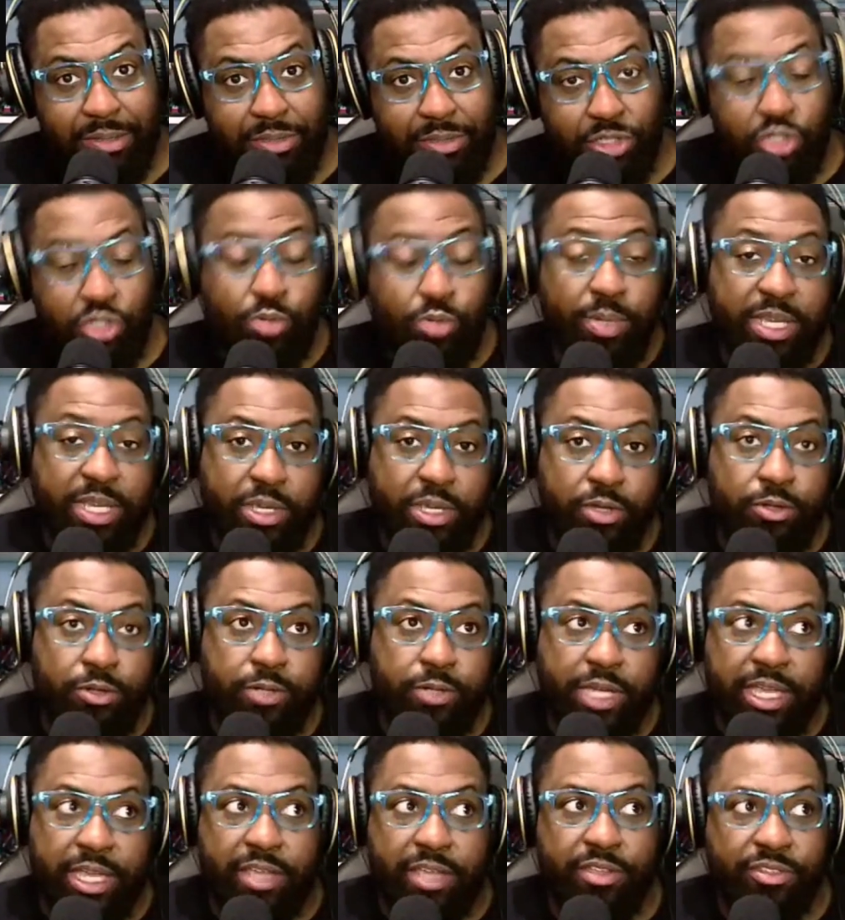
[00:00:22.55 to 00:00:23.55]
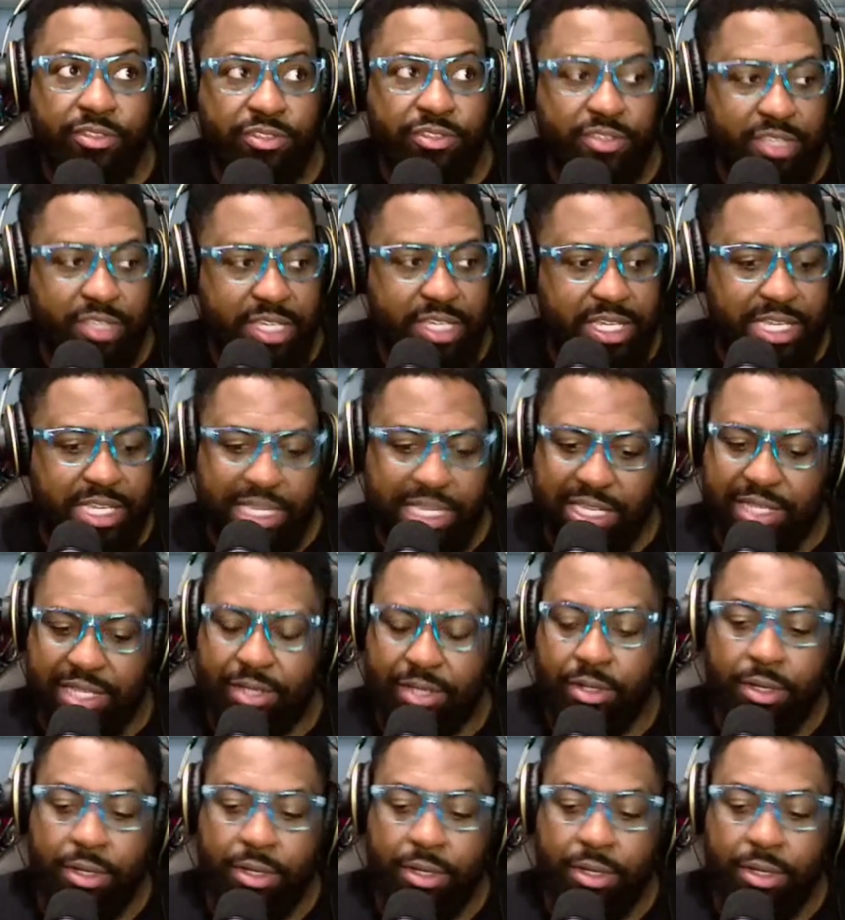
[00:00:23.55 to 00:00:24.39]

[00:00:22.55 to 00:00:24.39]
Tubi, who is the